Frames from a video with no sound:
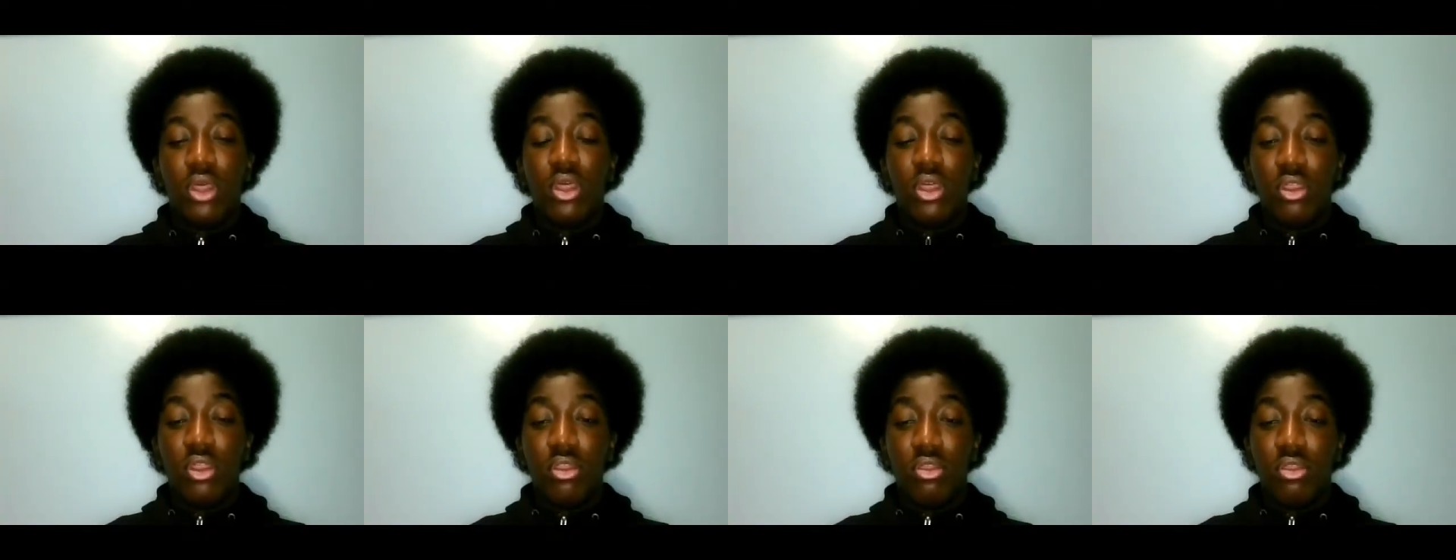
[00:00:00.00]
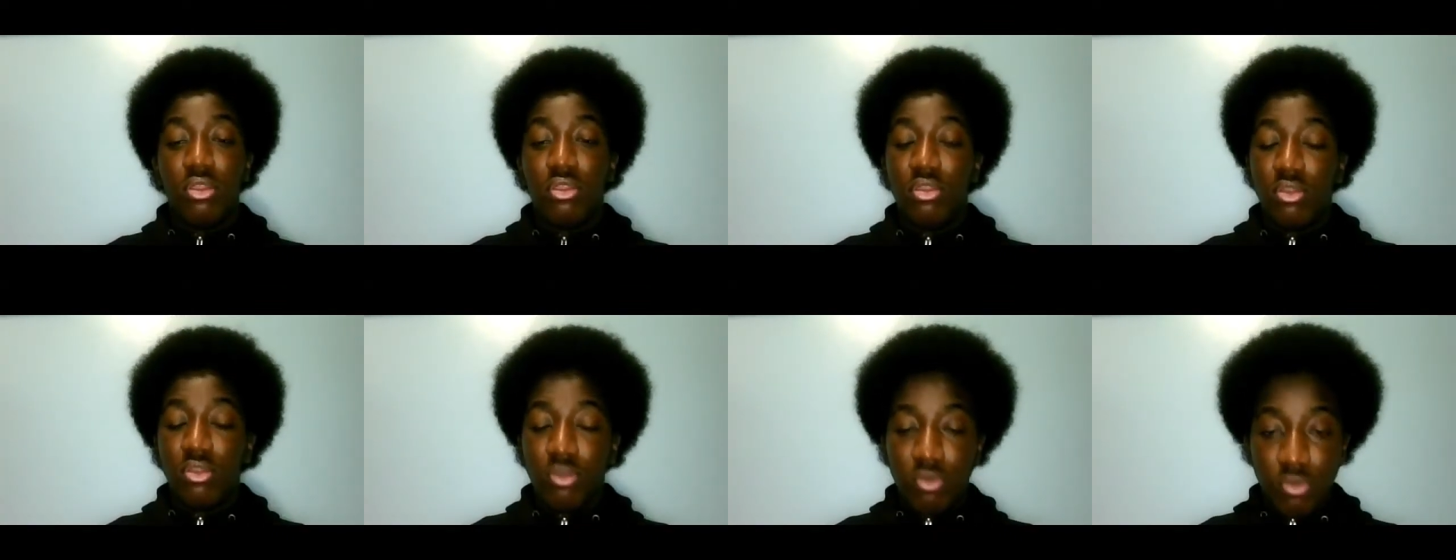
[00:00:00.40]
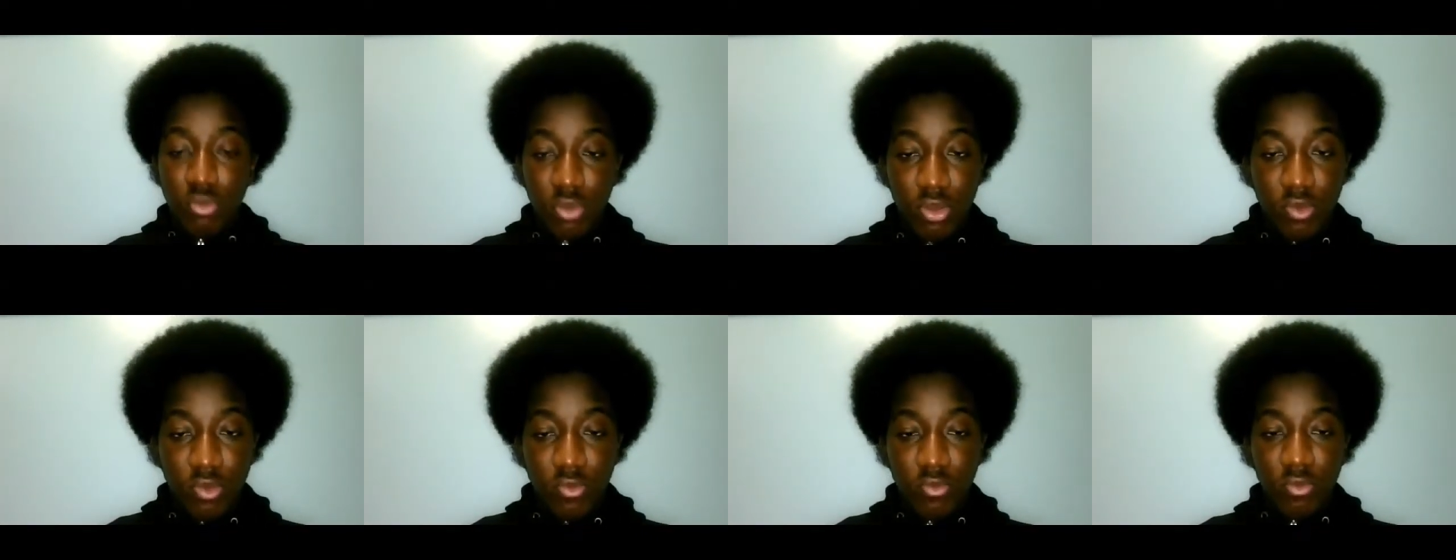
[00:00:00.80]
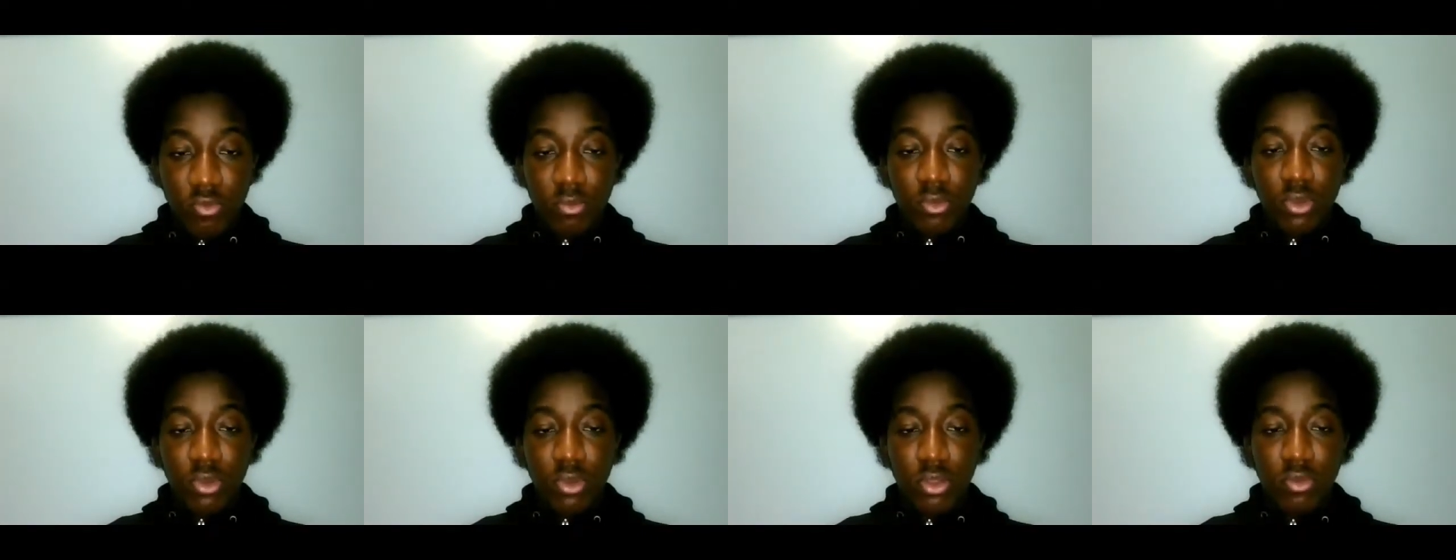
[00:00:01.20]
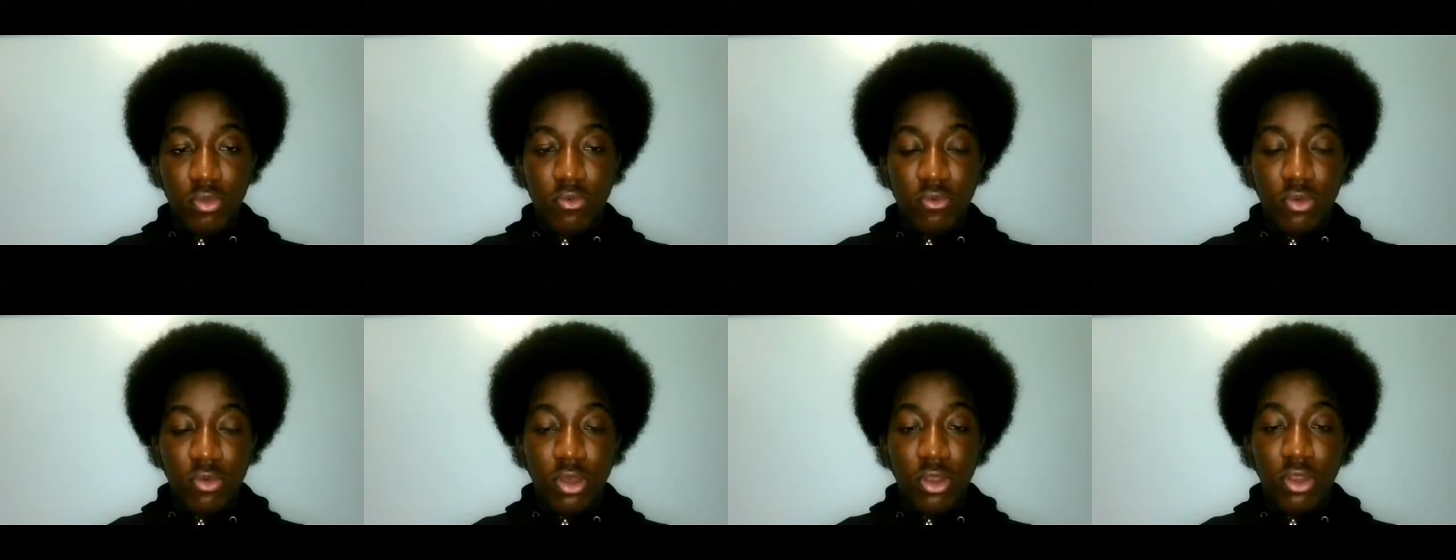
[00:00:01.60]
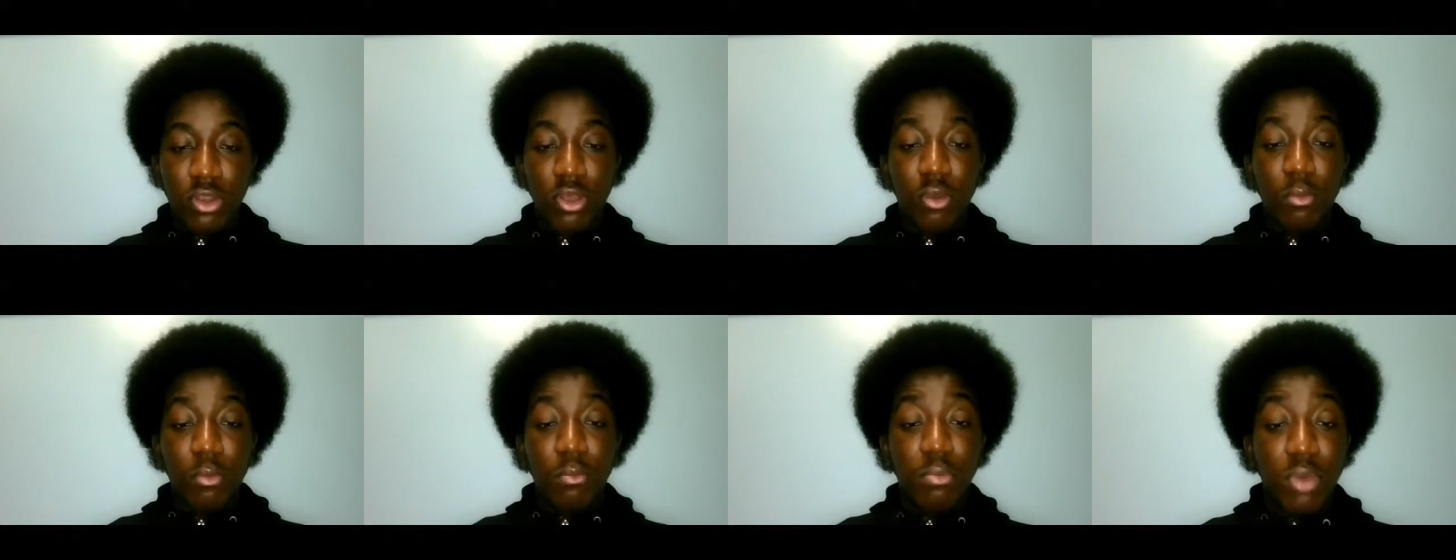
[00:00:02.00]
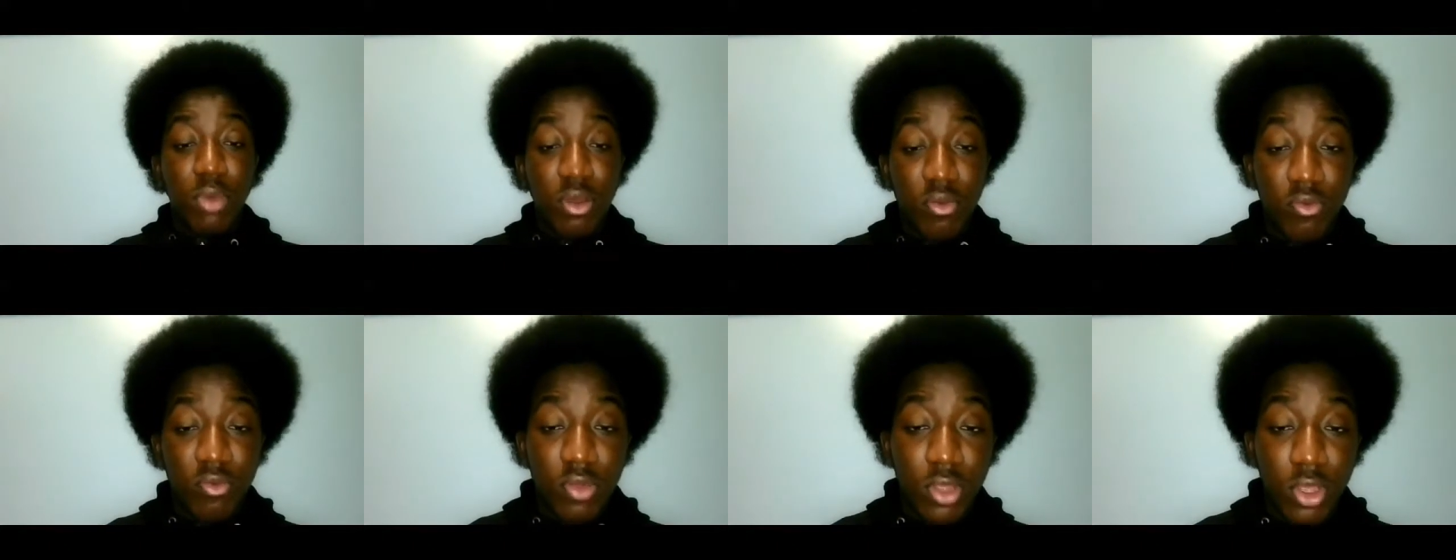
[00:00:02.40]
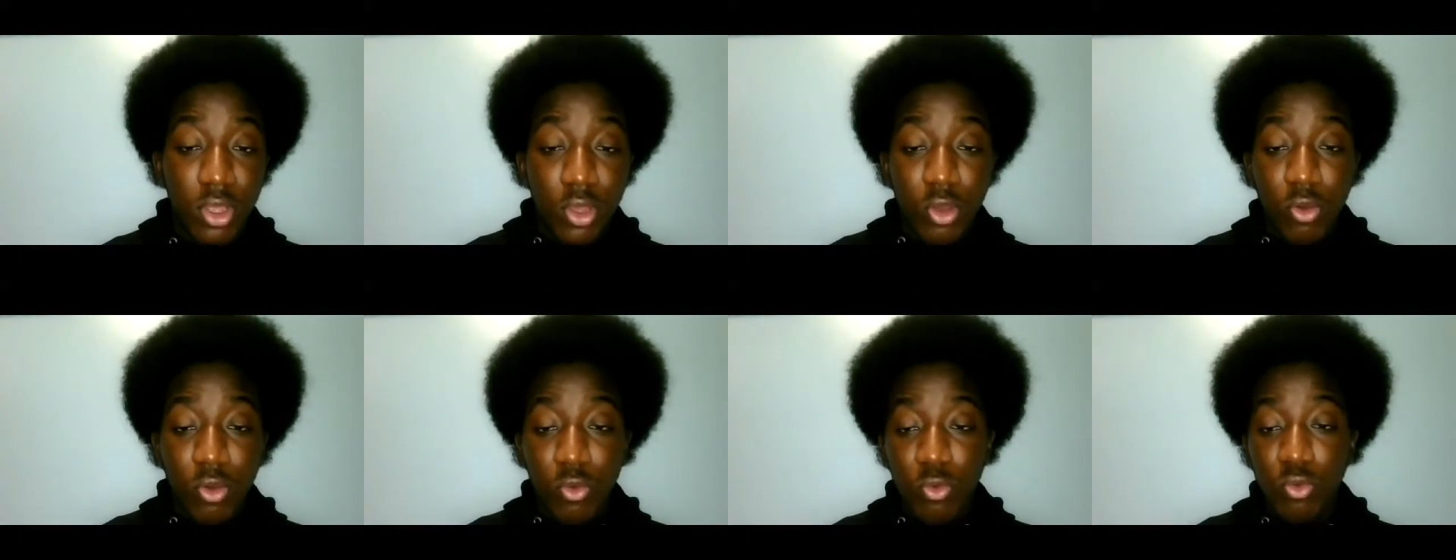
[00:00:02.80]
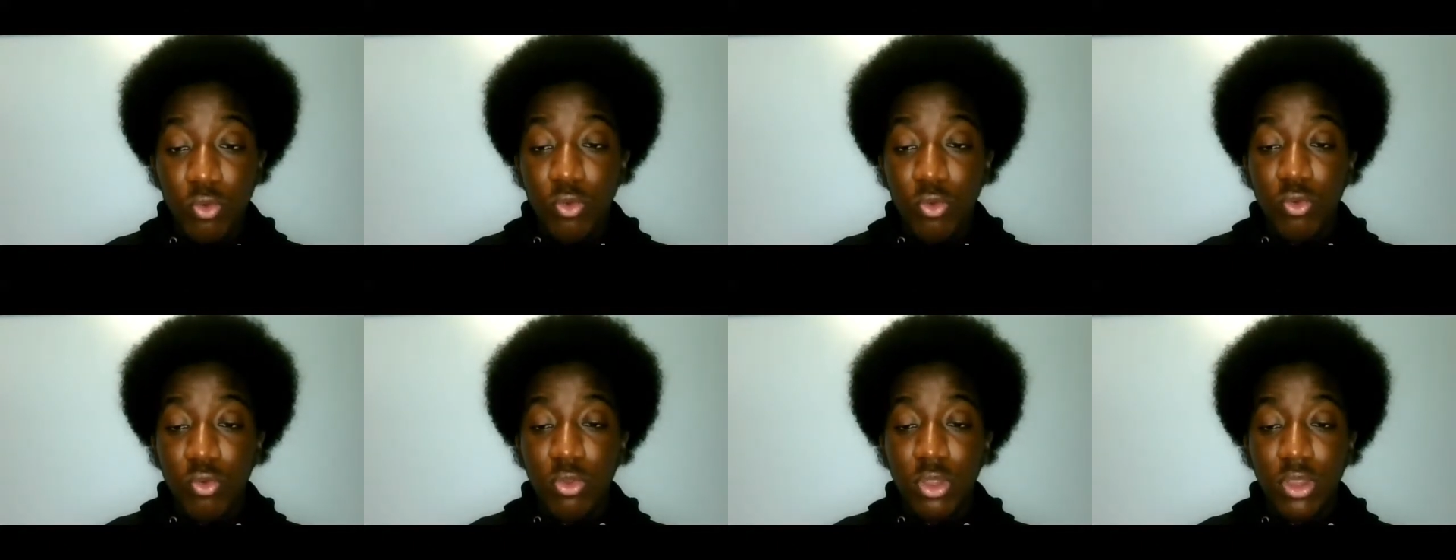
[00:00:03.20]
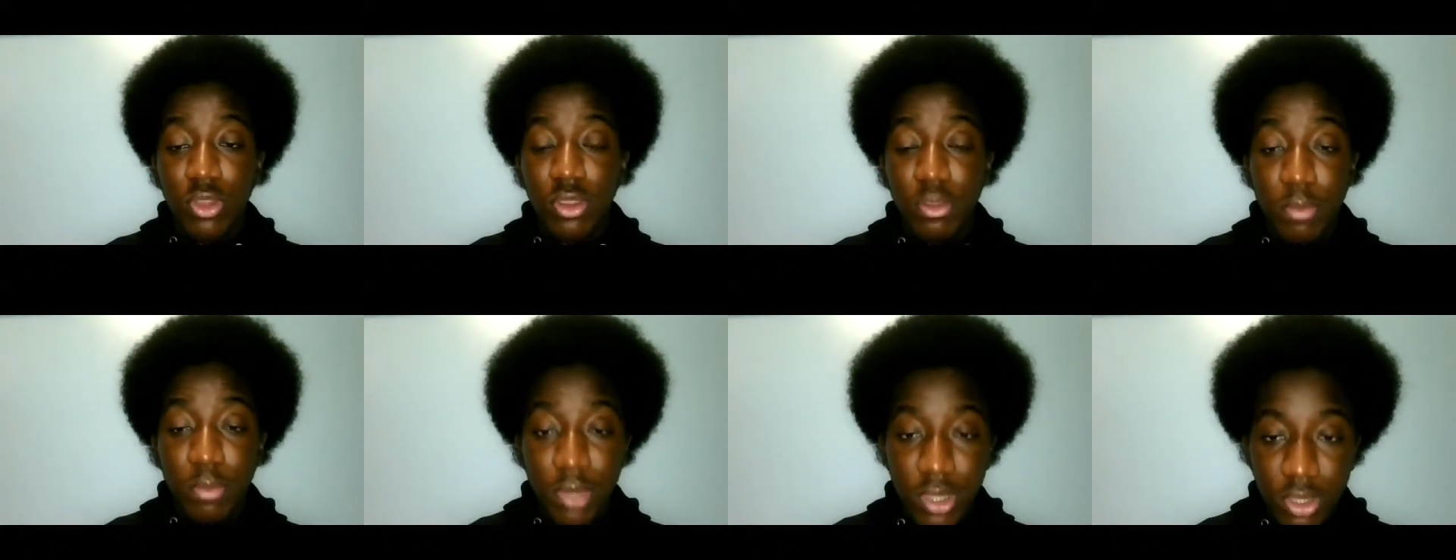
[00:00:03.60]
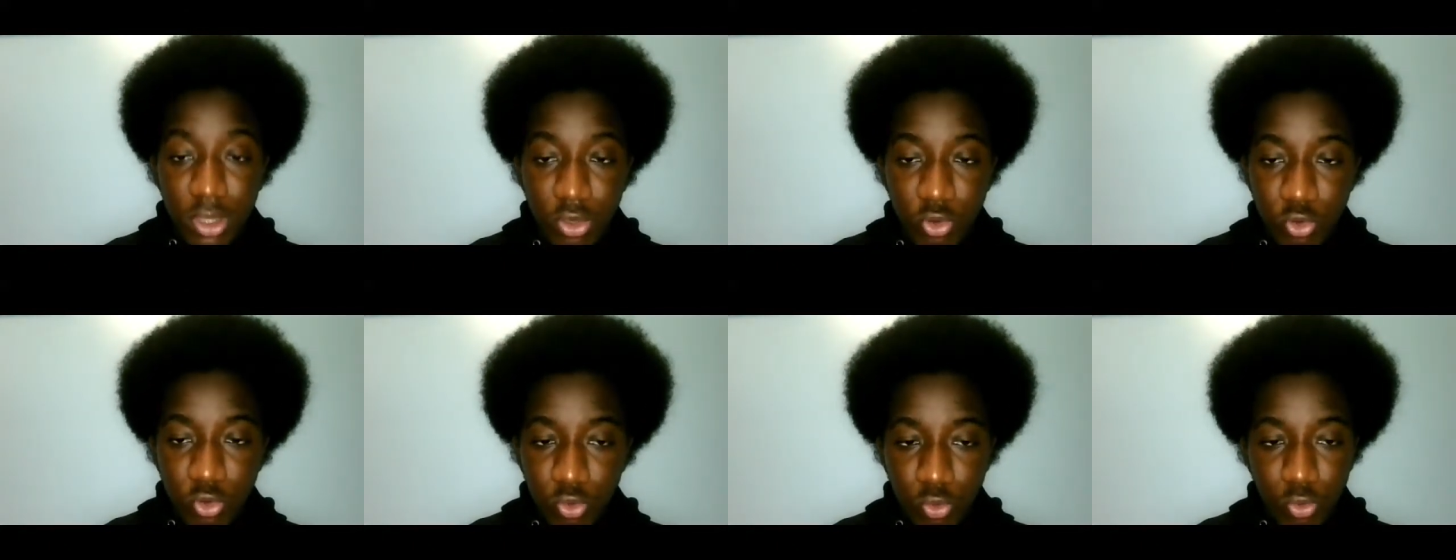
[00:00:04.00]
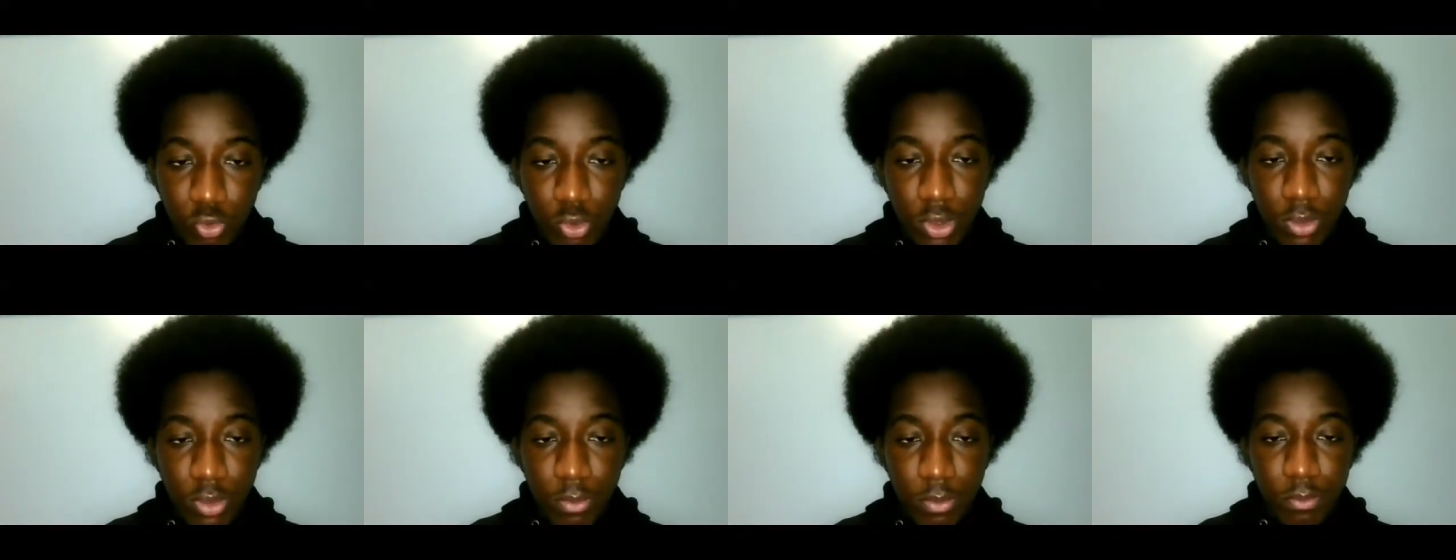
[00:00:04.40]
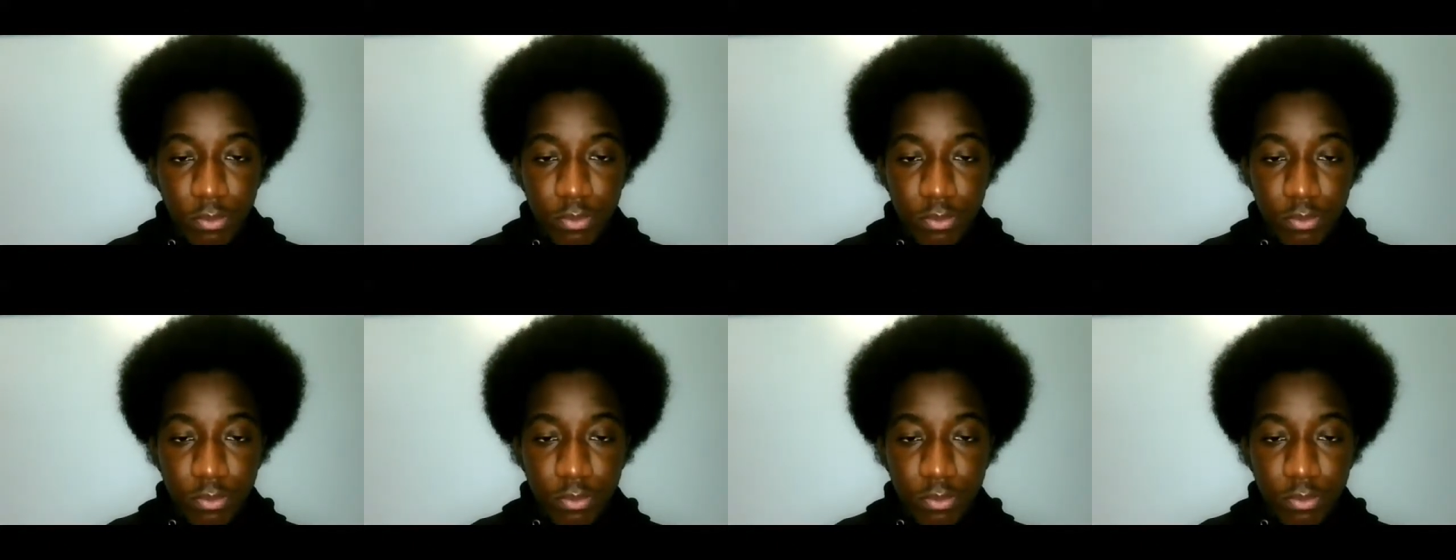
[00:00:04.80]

It's straight from the Father above who is speaking through him.